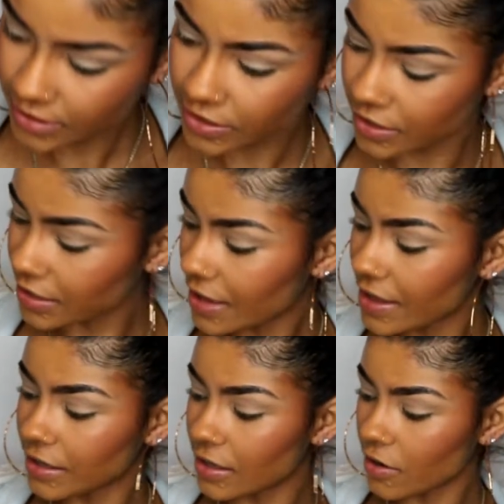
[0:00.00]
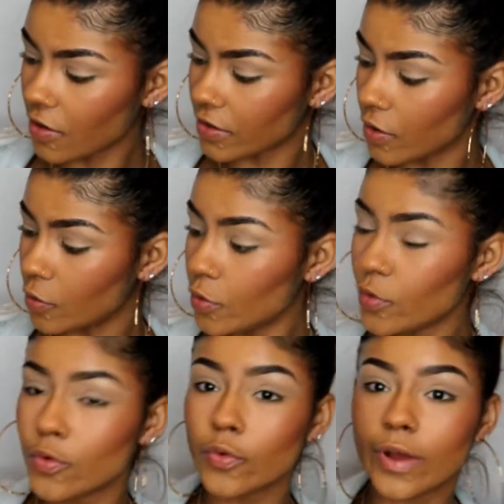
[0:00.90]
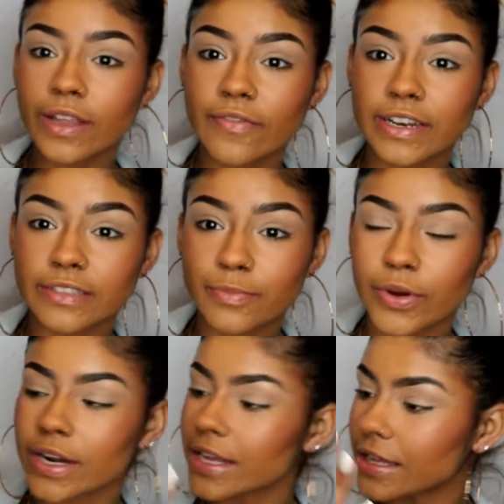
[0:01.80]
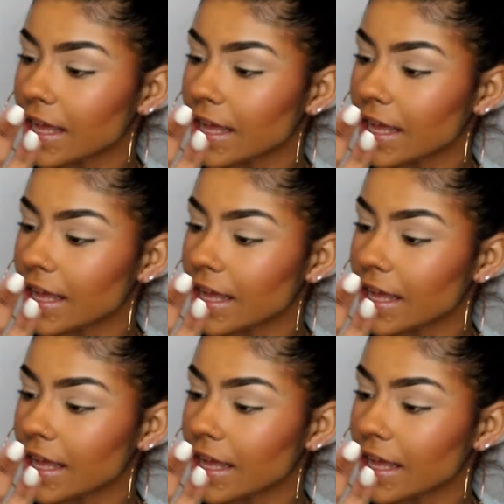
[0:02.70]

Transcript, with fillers: So this is how they look on the, ooh, Relevant is pretty.